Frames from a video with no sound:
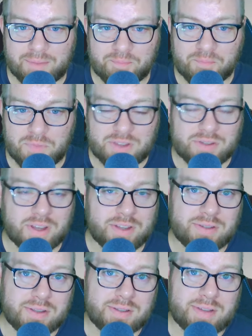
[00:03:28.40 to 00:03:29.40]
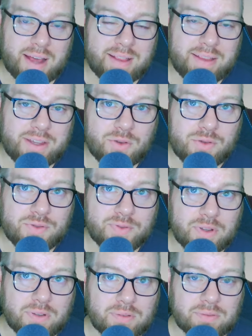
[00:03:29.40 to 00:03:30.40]
it's highly useful,
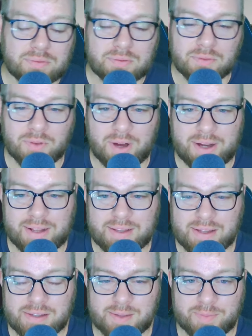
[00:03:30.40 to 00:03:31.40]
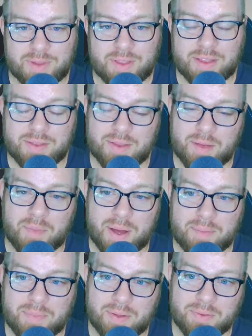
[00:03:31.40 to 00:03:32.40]
right? It's something that
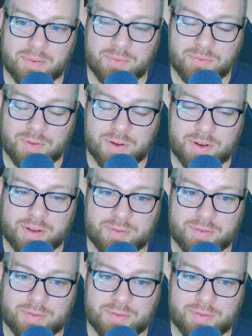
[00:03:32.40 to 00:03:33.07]
might very